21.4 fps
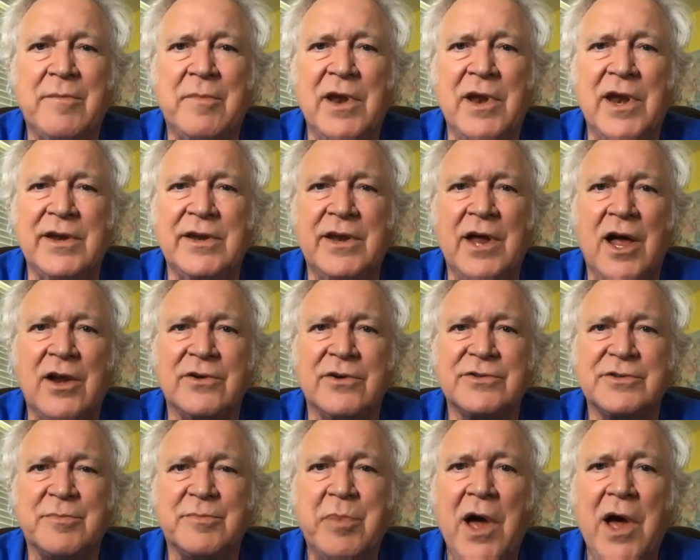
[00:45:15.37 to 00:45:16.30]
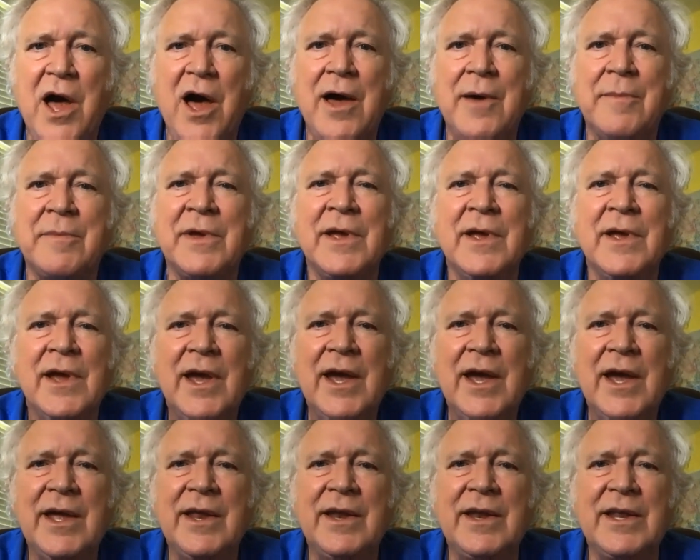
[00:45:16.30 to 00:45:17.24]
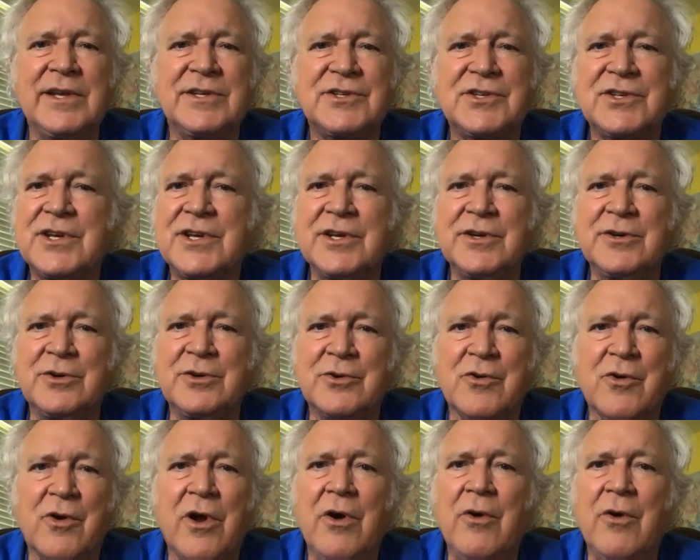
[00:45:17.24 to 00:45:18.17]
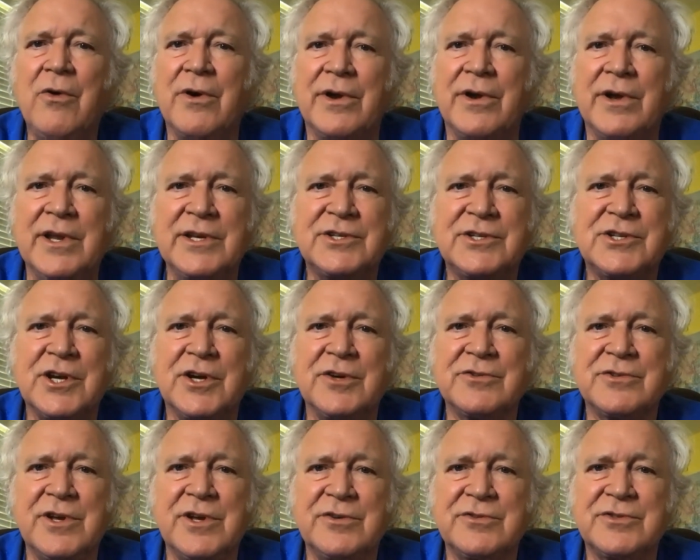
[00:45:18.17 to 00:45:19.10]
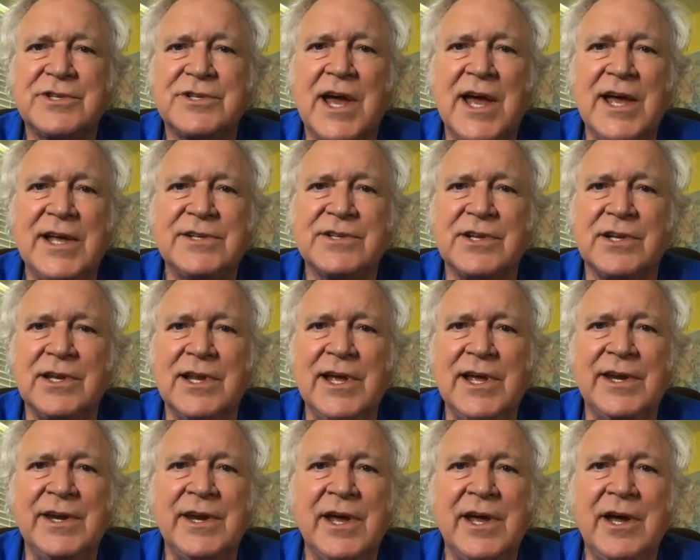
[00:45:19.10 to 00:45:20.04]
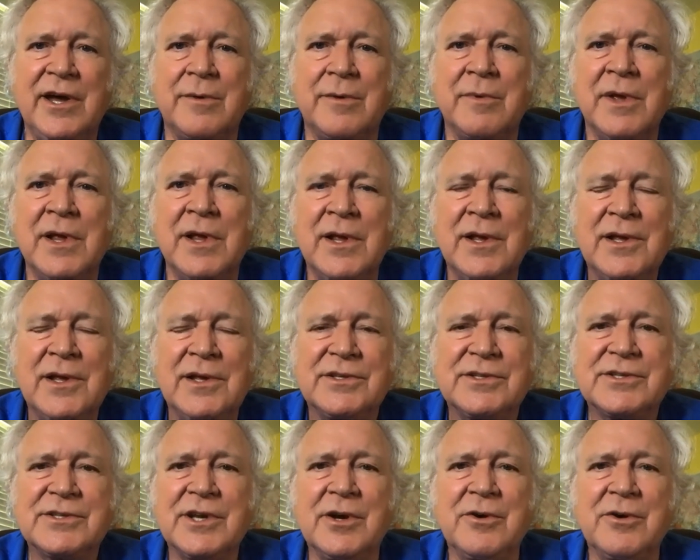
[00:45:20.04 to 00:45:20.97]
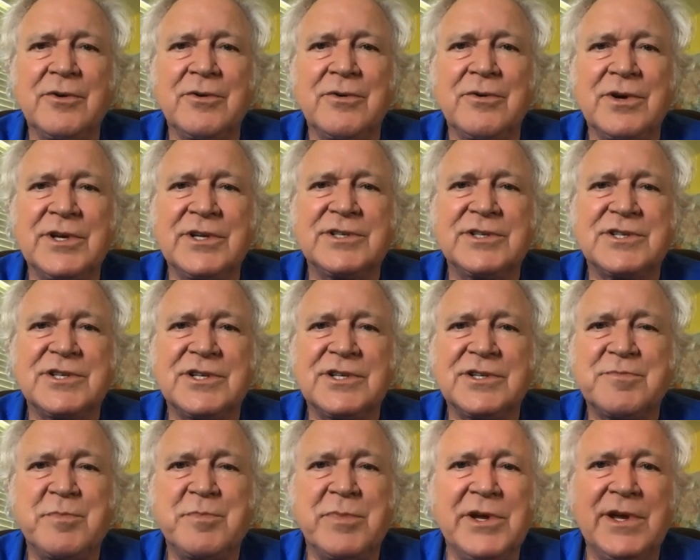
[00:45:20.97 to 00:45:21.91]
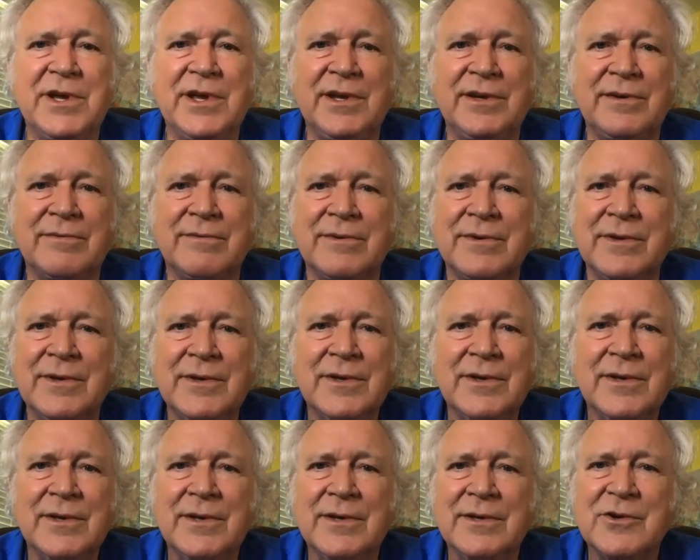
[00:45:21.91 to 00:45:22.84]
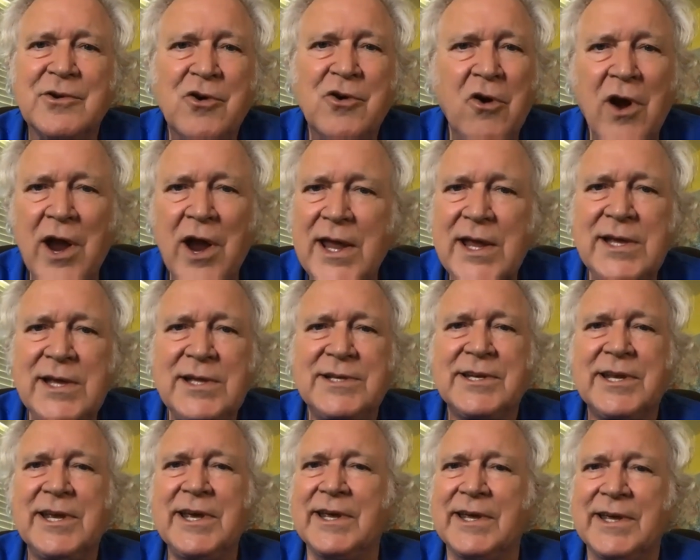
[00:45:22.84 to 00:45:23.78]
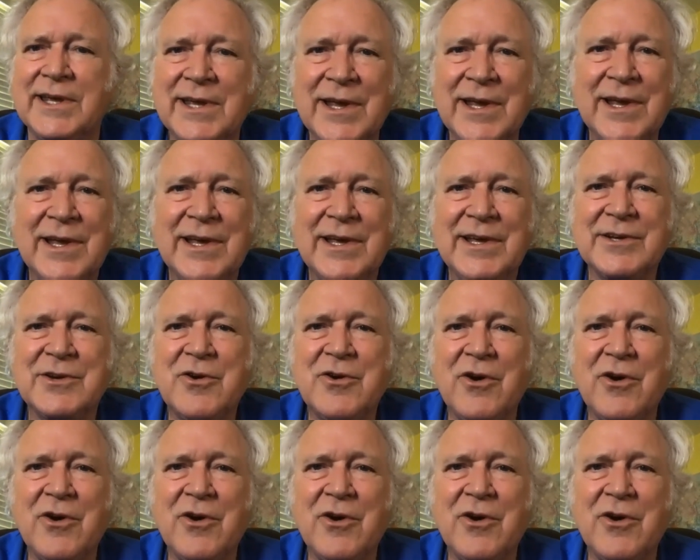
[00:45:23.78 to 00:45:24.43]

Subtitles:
a pop, and it's still growing. It shows no signs of letting up. So it's just been crazy. It's